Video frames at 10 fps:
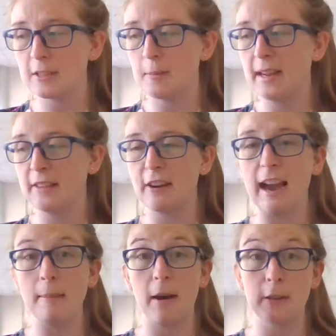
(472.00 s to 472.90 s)
my other
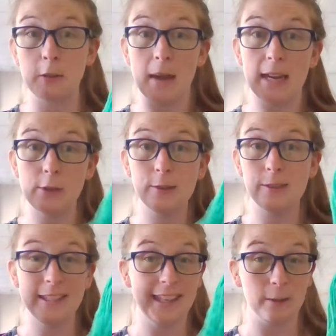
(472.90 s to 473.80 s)
eyeball, so my dude
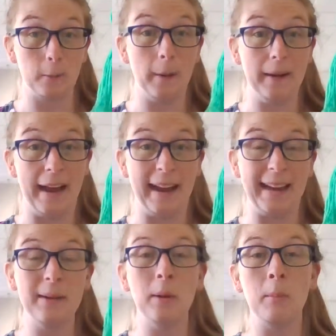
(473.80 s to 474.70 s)
only gets one
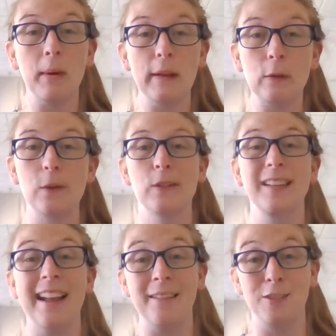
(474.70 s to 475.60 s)
eye, but yours
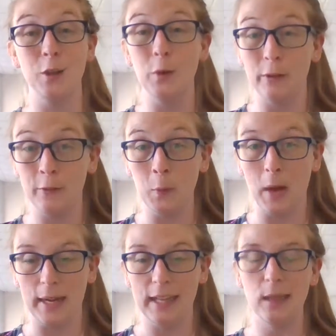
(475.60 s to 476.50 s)
could have 2 if you
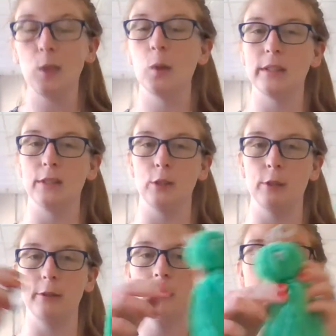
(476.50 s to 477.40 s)
wanted. You get to
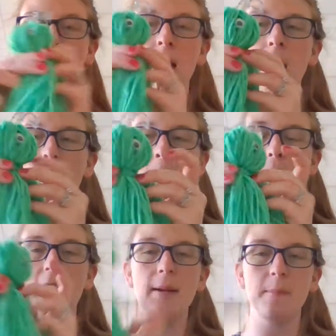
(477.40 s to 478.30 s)
choose.
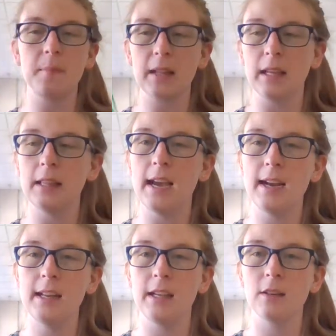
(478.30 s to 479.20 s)
But
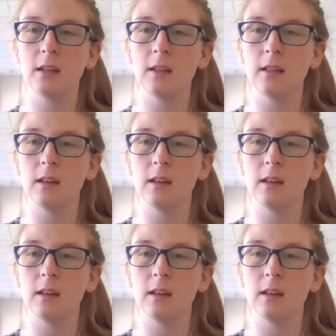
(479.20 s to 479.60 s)
then here's our little